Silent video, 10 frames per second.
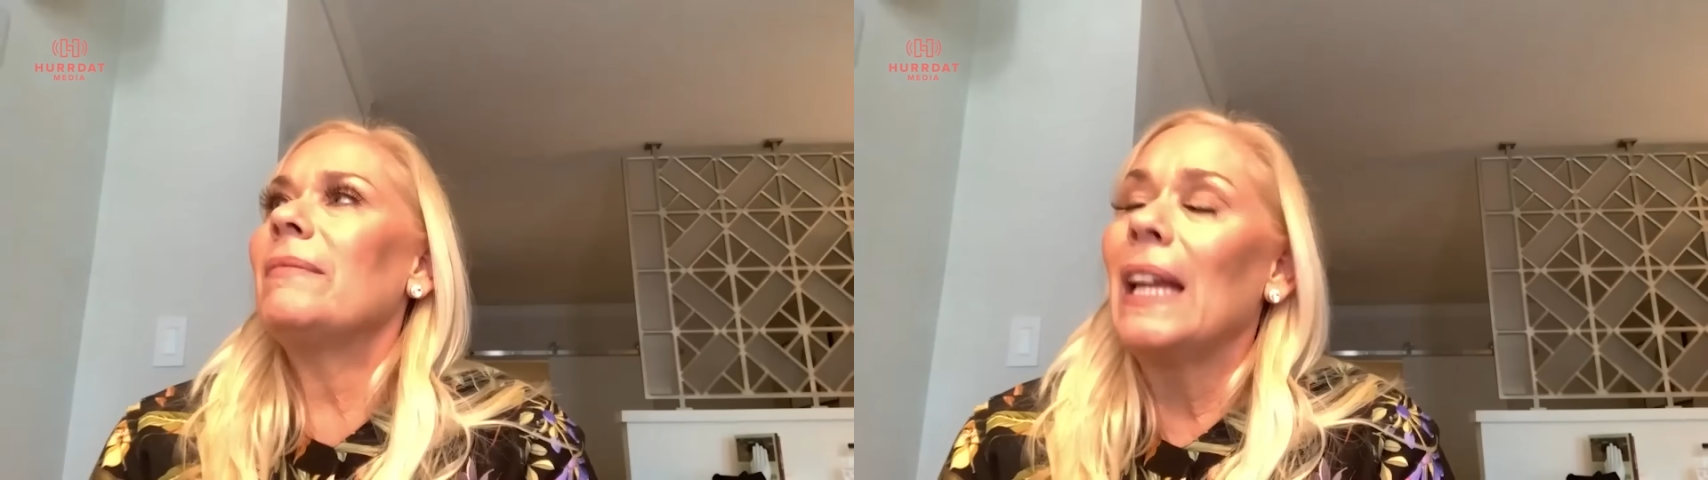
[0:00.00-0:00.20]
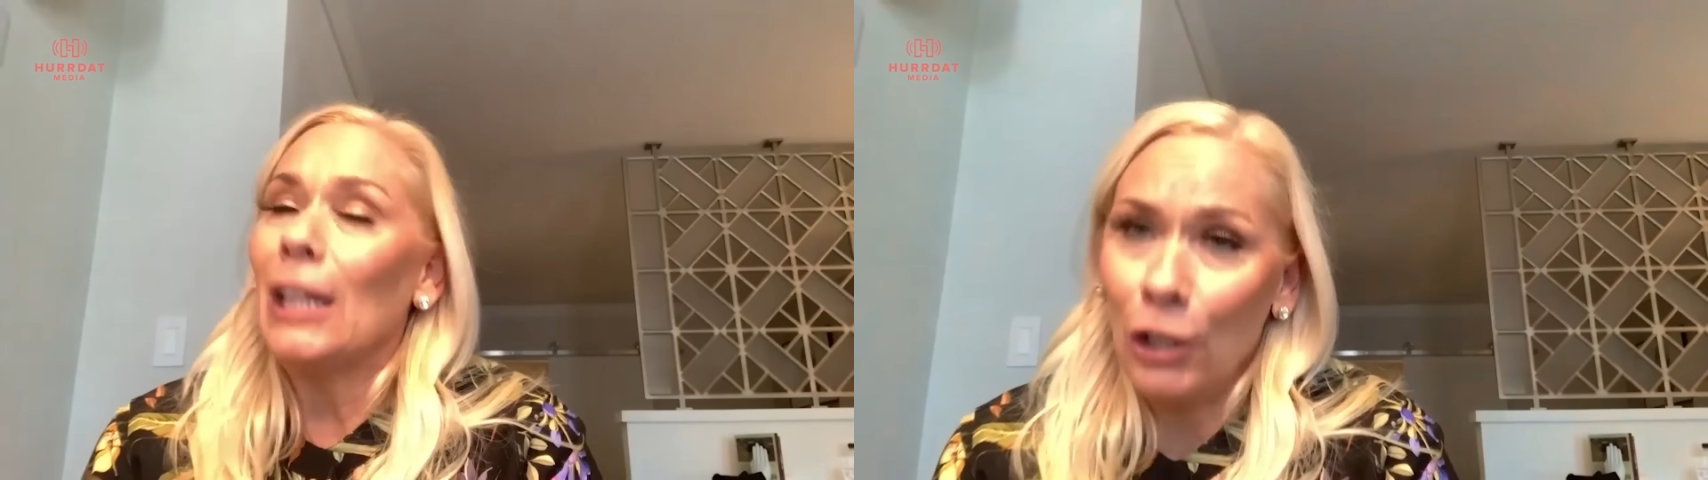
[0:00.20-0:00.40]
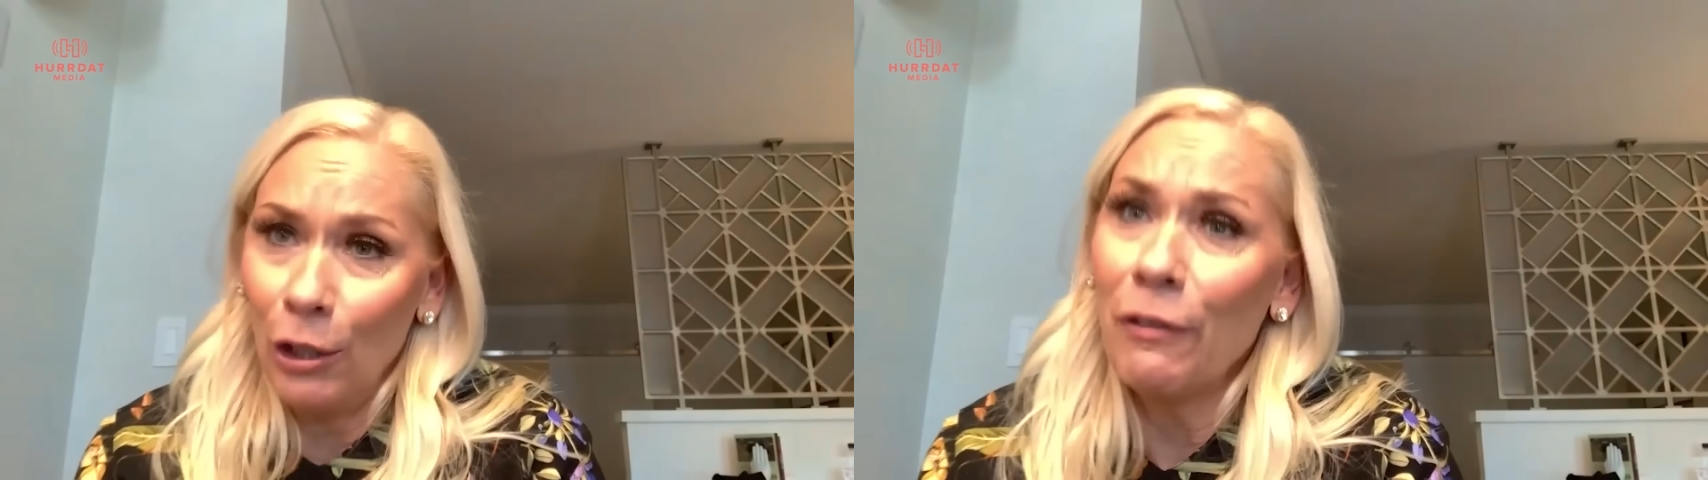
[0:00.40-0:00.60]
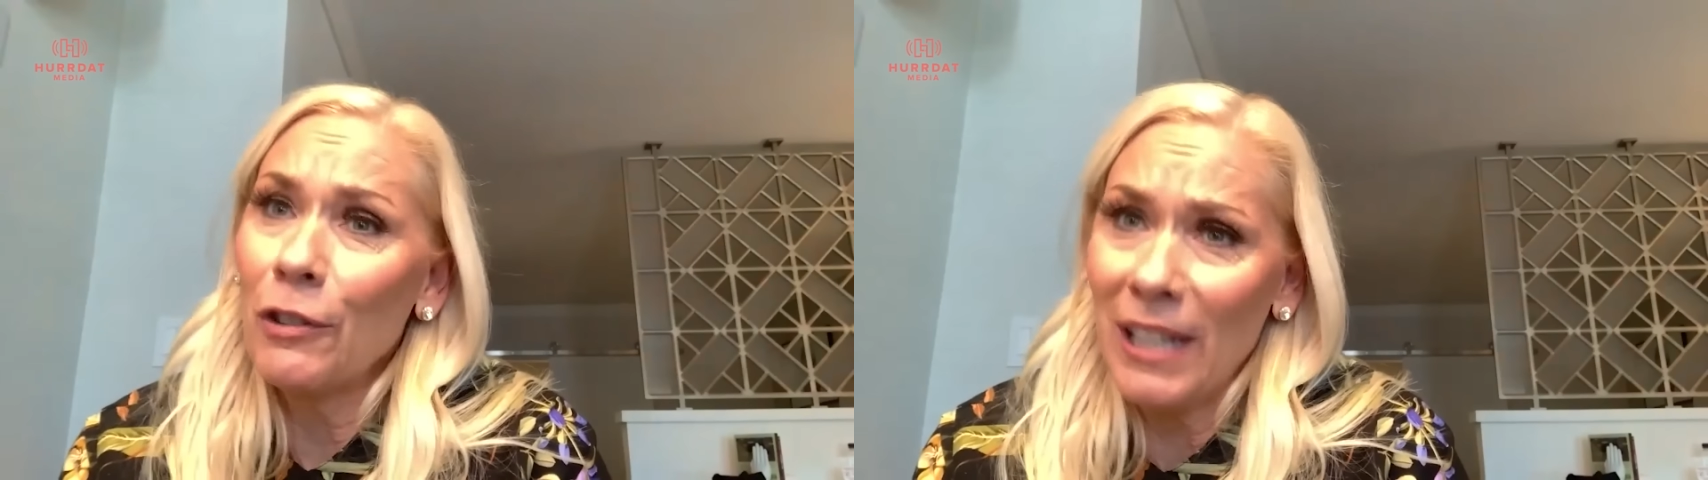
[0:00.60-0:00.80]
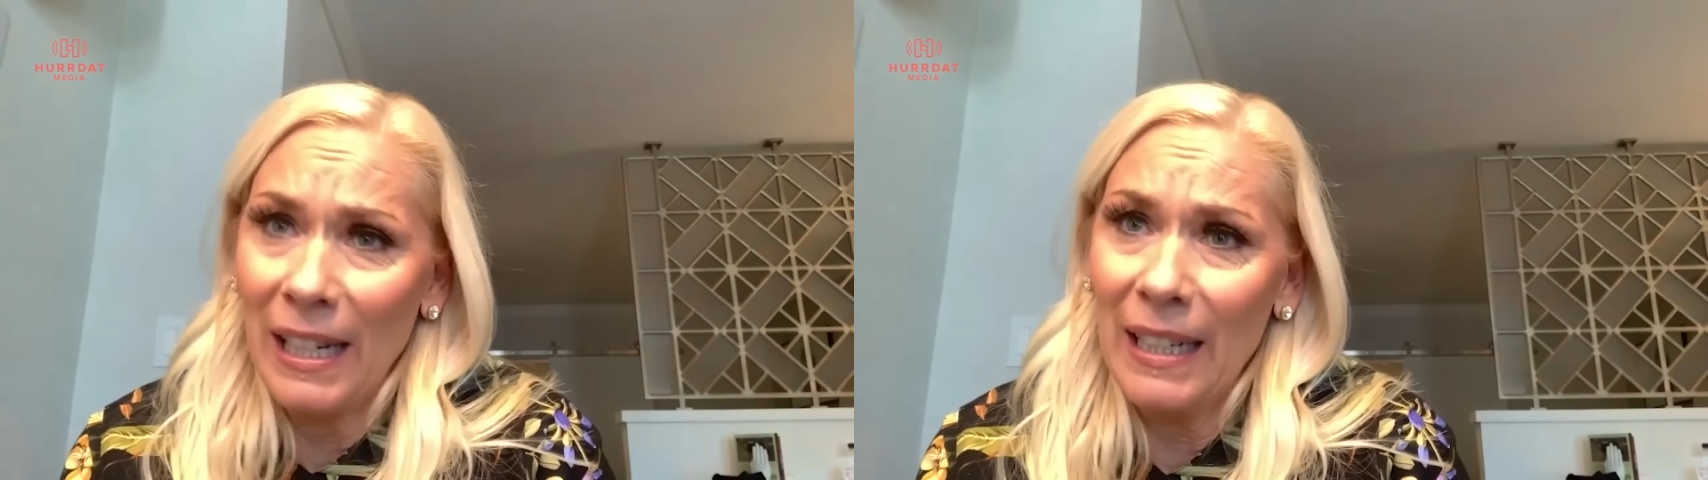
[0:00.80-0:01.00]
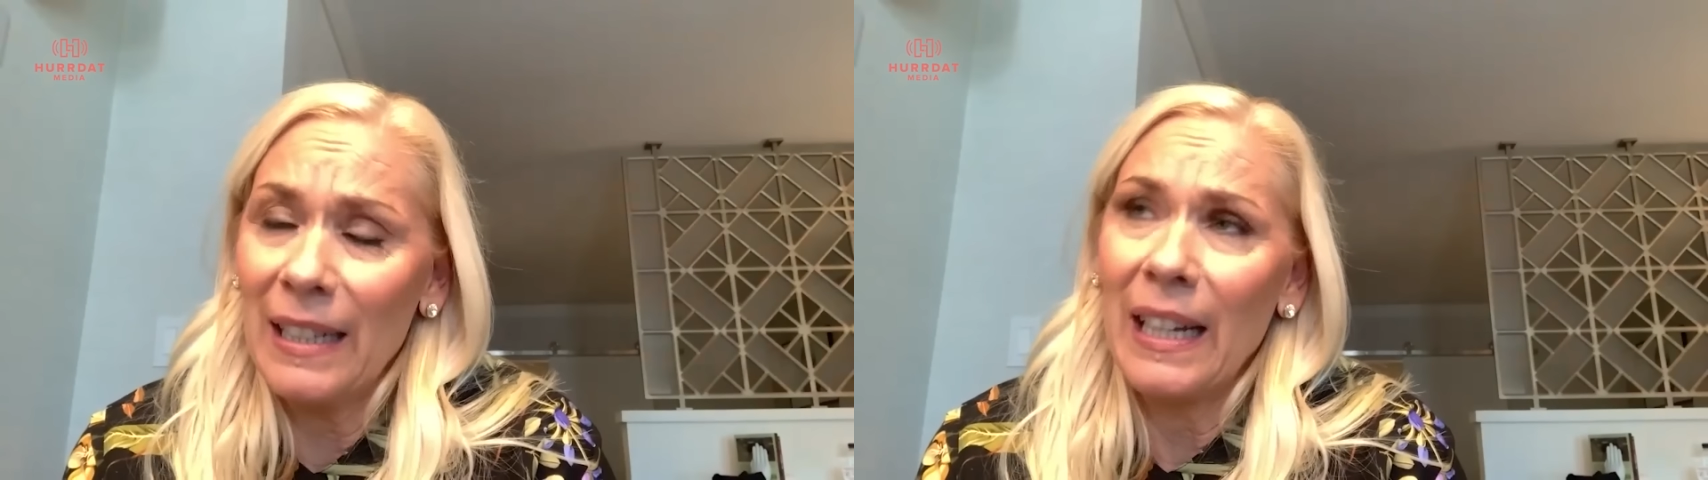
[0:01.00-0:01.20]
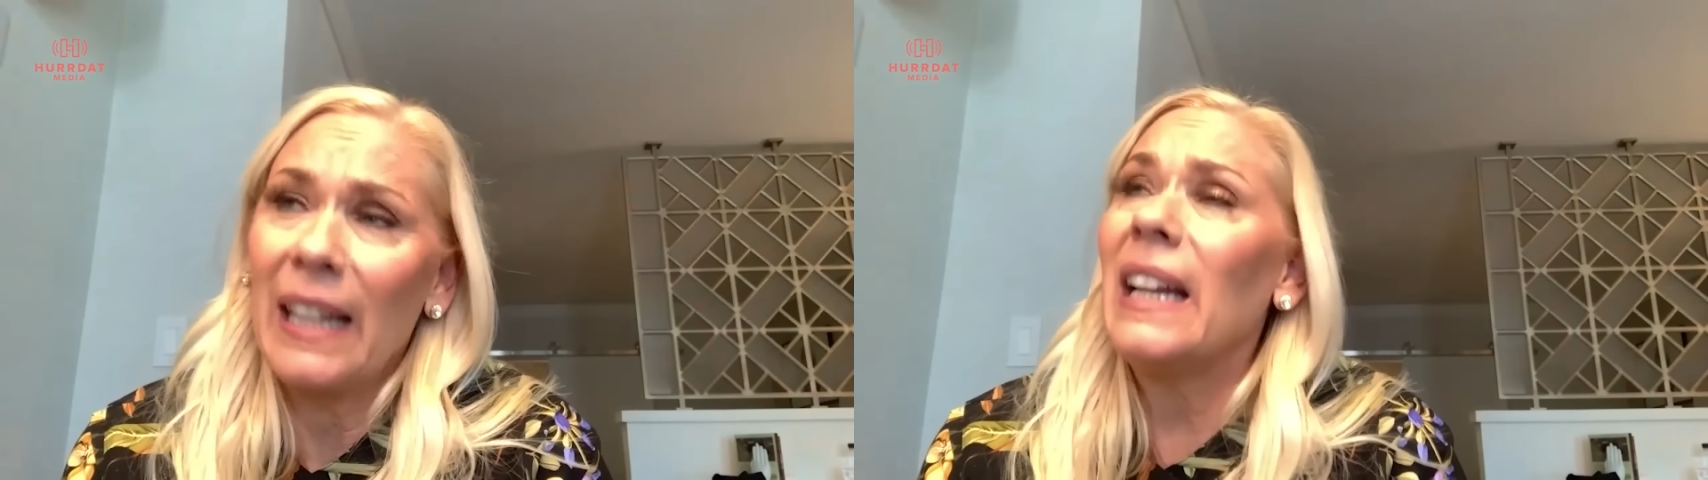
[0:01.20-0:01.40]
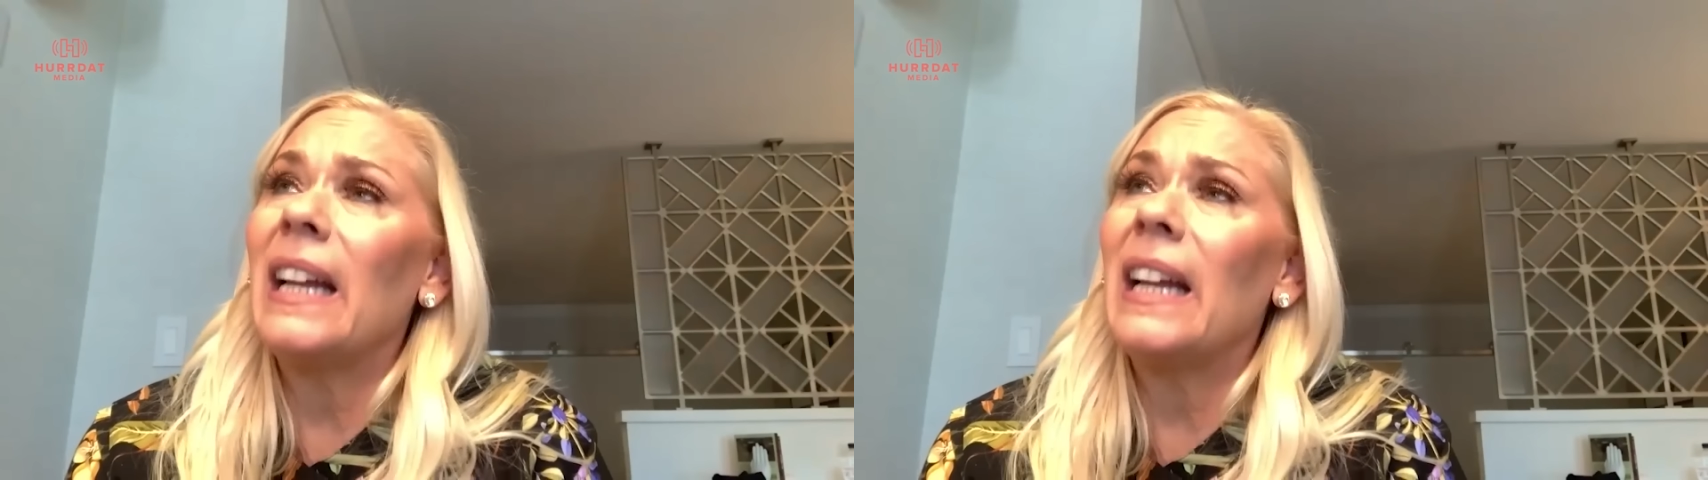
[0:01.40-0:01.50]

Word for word: Thank you for saying that.